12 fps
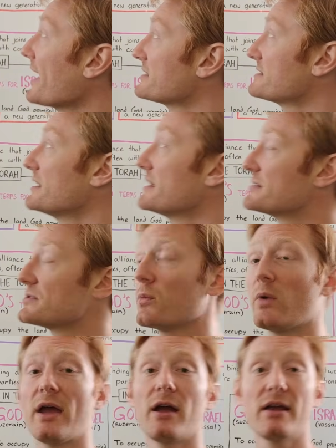Exodus,
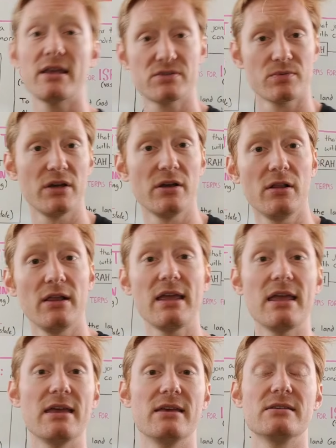where Israel
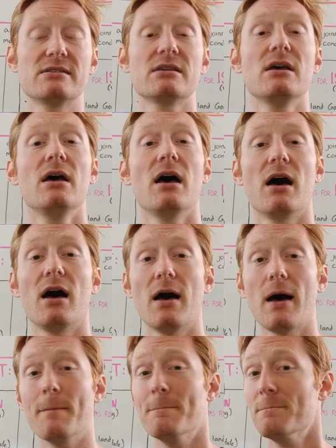is
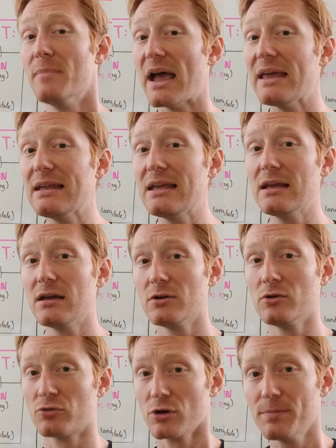a mighty
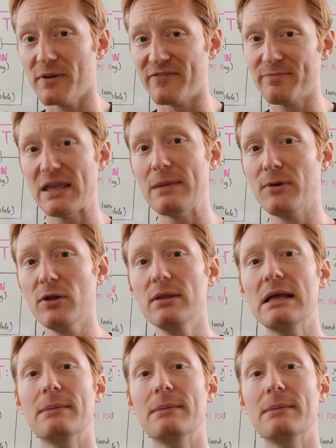group of people,